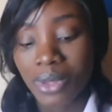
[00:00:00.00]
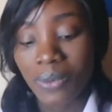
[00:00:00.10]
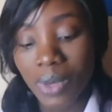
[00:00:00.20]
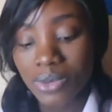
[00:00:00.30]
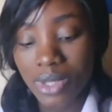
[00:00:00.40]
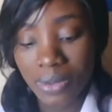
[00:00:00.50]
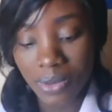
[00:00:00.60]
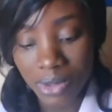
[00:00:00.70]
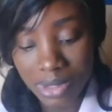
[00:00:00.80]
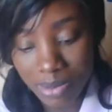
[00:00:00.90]
What would the
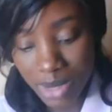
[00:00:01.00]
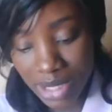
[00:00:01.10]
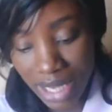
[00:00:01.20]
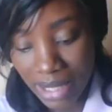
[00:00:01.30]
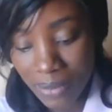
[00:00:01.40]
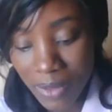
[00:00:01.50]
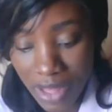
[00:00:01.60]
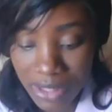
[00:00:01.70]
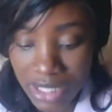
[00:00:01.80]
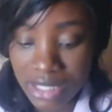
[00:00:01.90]
world be like
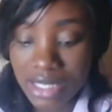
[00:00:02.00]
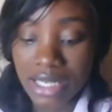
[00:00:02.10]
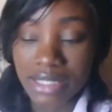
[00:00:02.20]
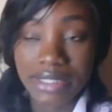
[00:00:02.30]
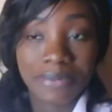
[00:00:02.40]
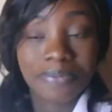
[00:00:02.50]
without the internet?